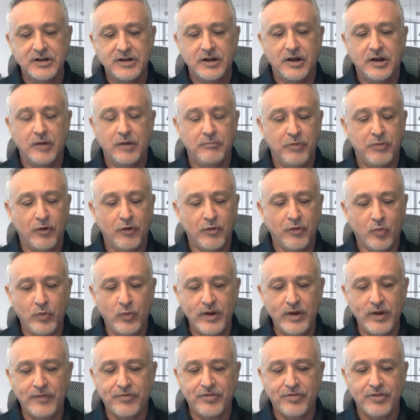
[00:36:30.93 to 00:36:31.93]
of both
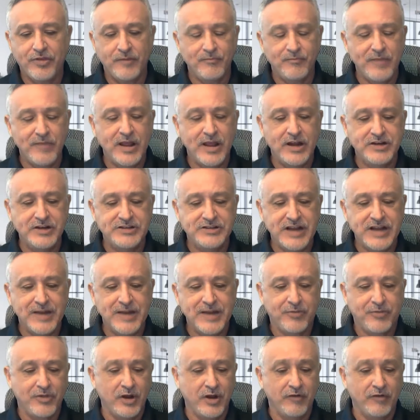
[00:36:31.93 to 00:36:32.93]
width and
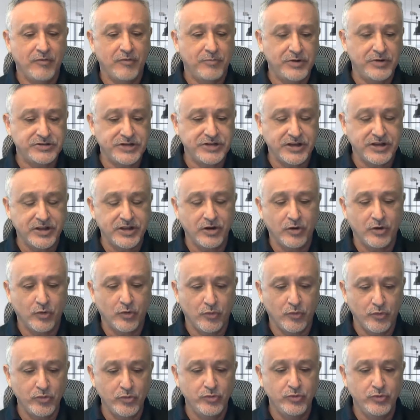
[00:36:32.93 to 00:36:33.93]
depth of a particular
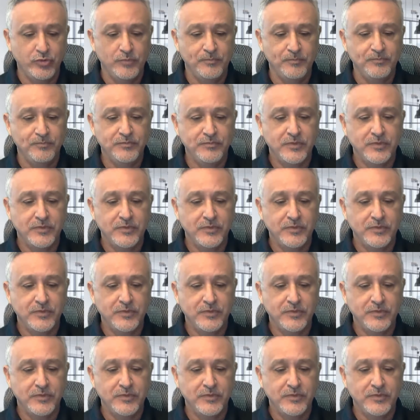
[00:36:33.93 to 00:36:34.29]
room.